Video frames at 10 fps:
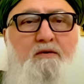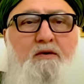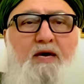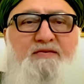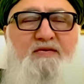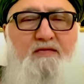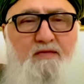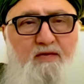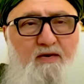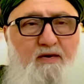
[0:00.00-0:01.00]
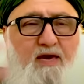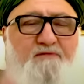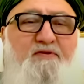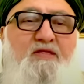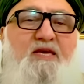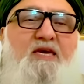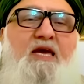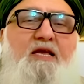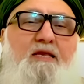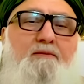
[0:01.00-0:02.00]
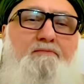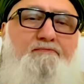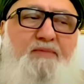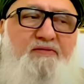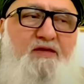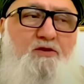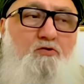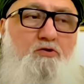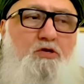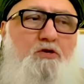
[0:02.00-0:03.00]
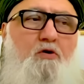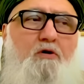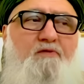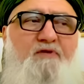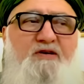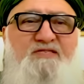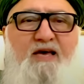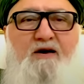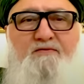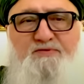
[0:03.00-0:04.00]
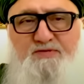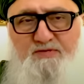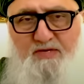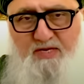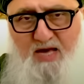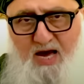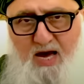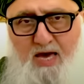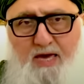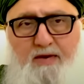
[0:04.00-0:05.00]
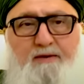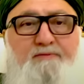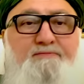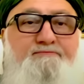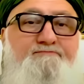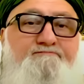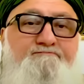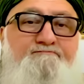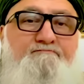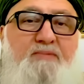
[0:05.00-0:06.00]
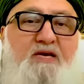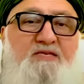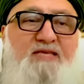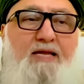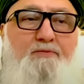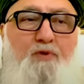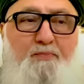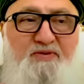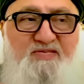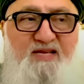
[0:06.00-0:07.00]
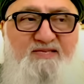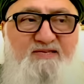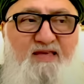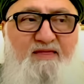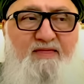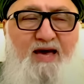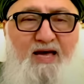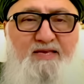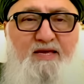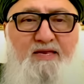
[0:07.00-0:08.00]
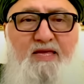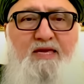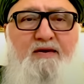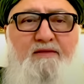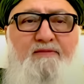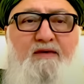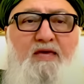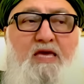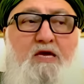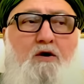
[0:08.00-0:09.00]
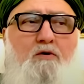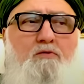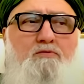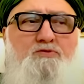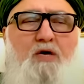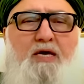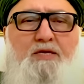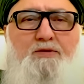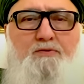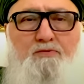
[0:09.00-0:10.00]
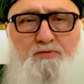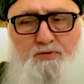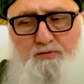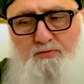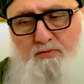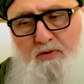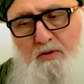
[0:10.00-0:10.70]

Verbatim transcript: as in the heavenly kingdom and that not to talk of ourselves in I because that represents then the ananiya and the ego trying to, to